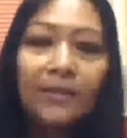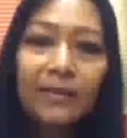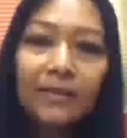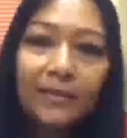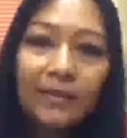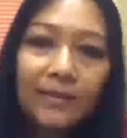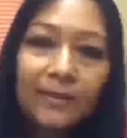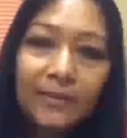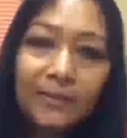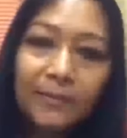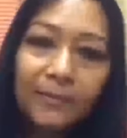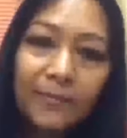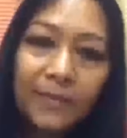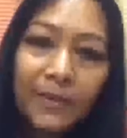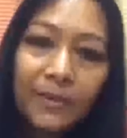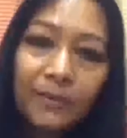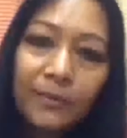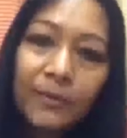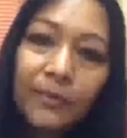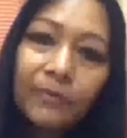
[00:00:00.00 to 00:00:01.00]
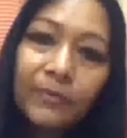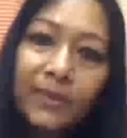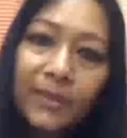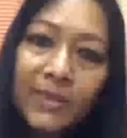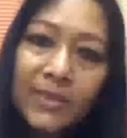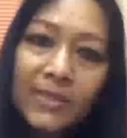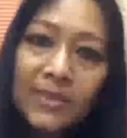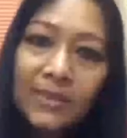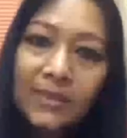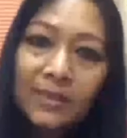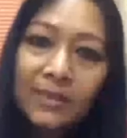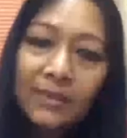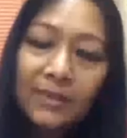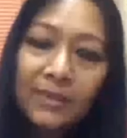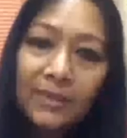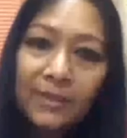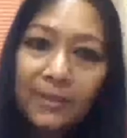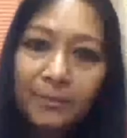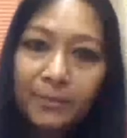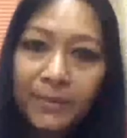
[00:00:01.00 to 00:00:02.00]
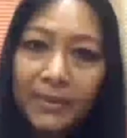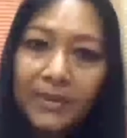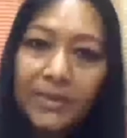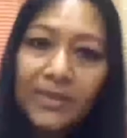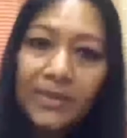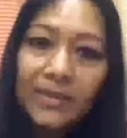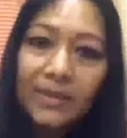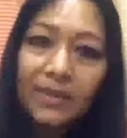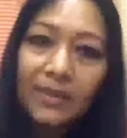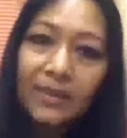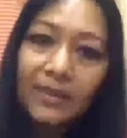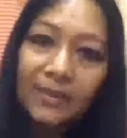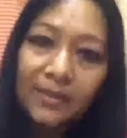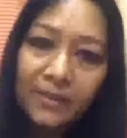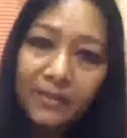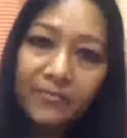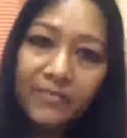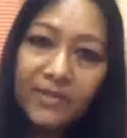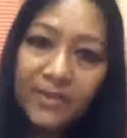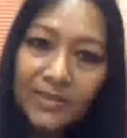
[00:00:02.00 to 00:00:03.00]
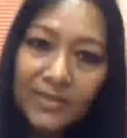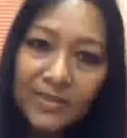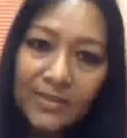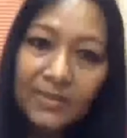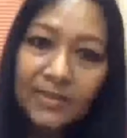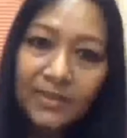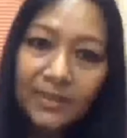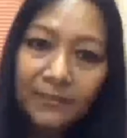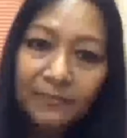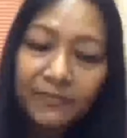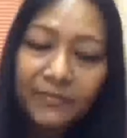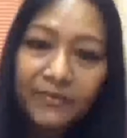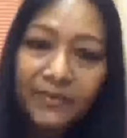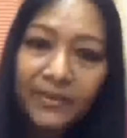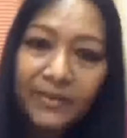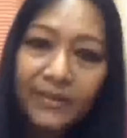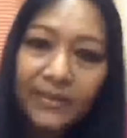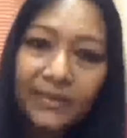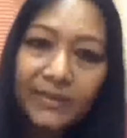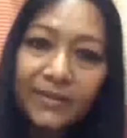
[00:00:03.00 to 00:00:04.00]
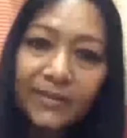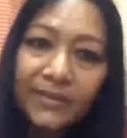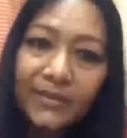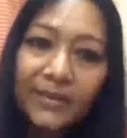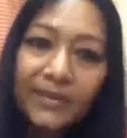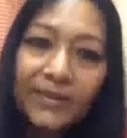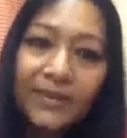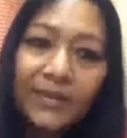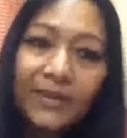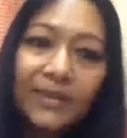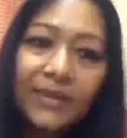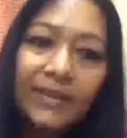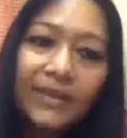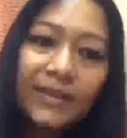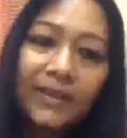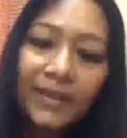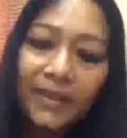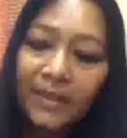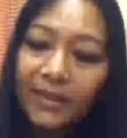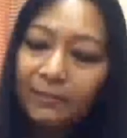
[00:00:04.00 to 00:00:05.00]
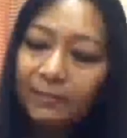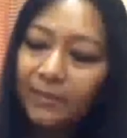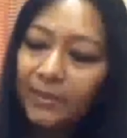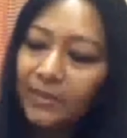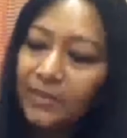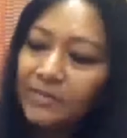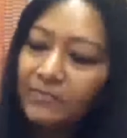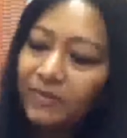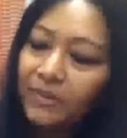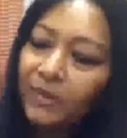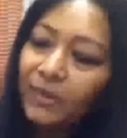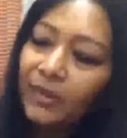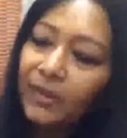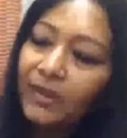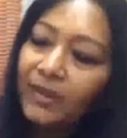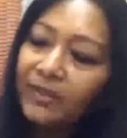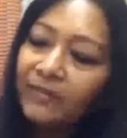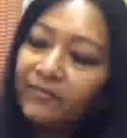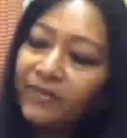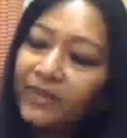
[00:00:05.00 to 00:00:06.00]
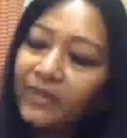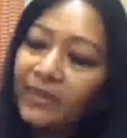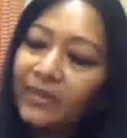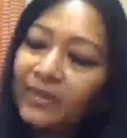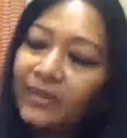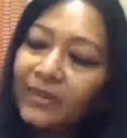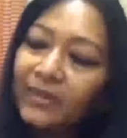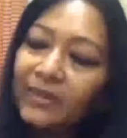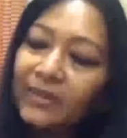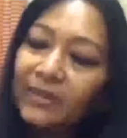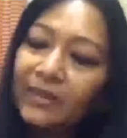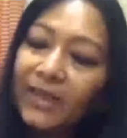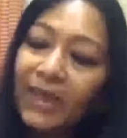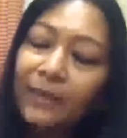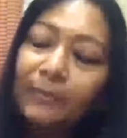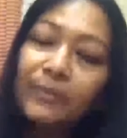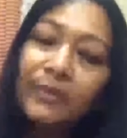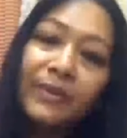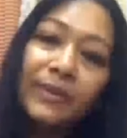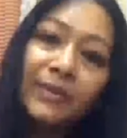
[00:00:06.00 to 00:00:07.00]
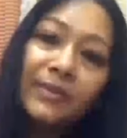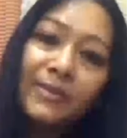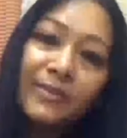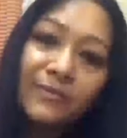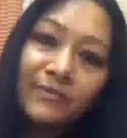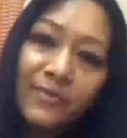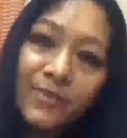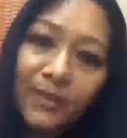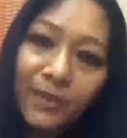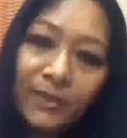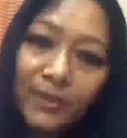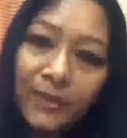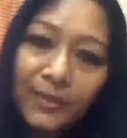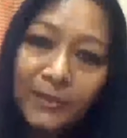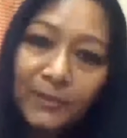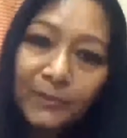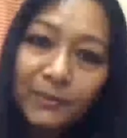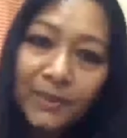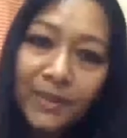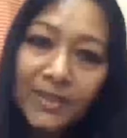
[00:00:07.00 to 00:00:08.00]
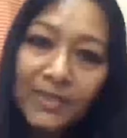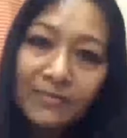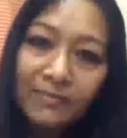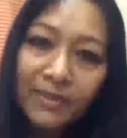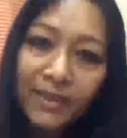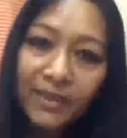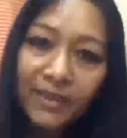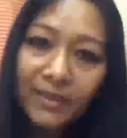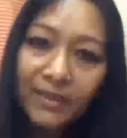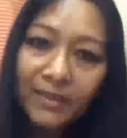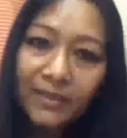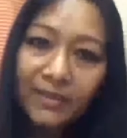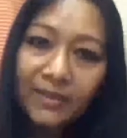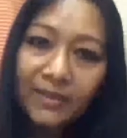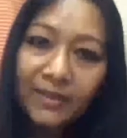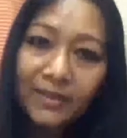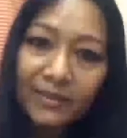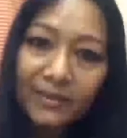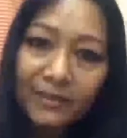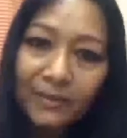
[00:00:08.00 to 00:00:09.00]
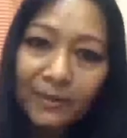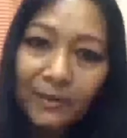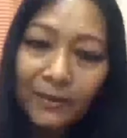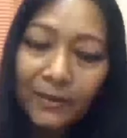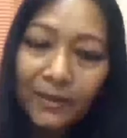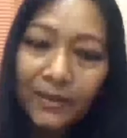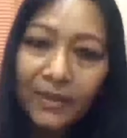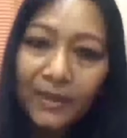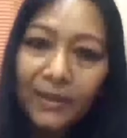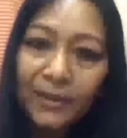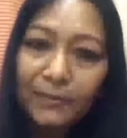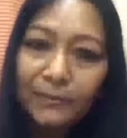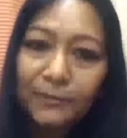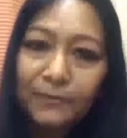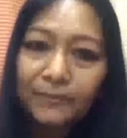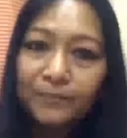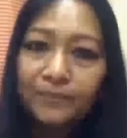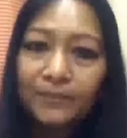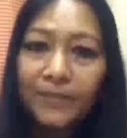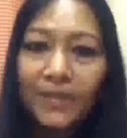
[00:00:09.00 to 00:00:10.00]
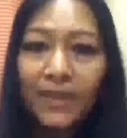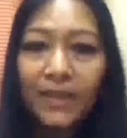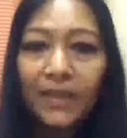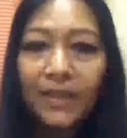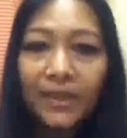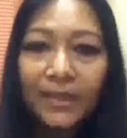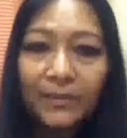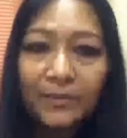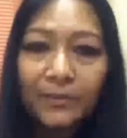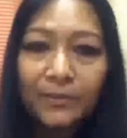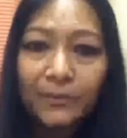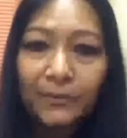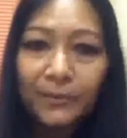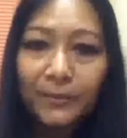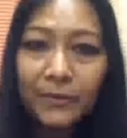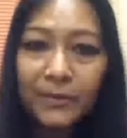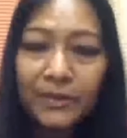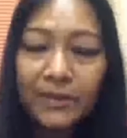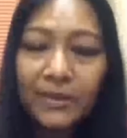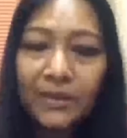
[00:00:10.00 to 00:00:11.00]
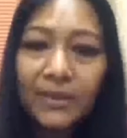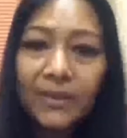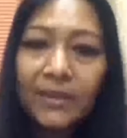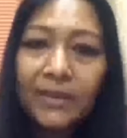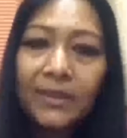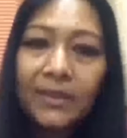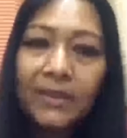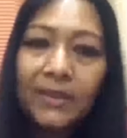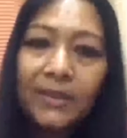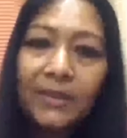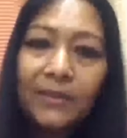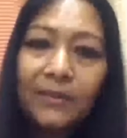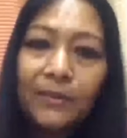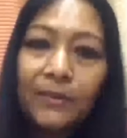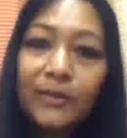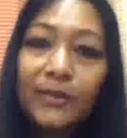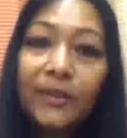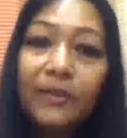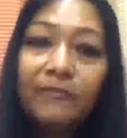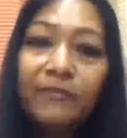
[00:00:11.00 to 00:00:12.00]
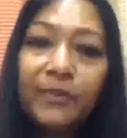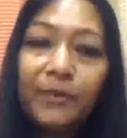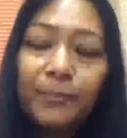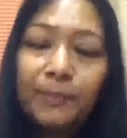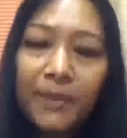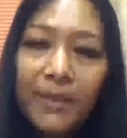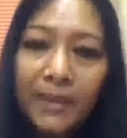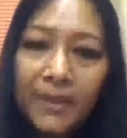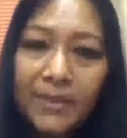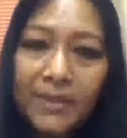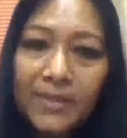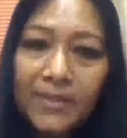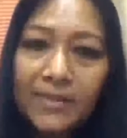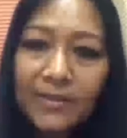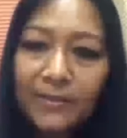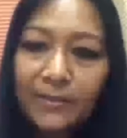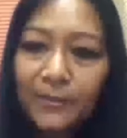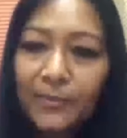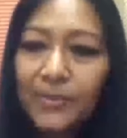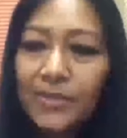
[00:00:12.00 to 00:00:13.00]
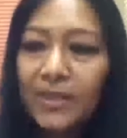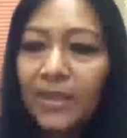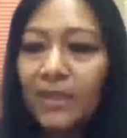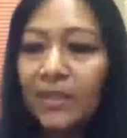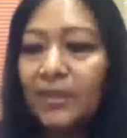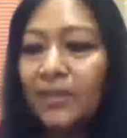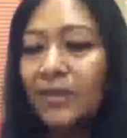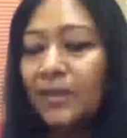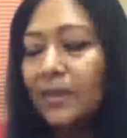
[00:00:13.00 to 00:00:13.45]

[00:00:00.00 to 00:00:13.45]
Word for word: uh, the universal in the personal gives us comfort. And because we're all living in the labyrinths of solitude as we are under a lockdown, I'd like to quote Octavio Paz, who said,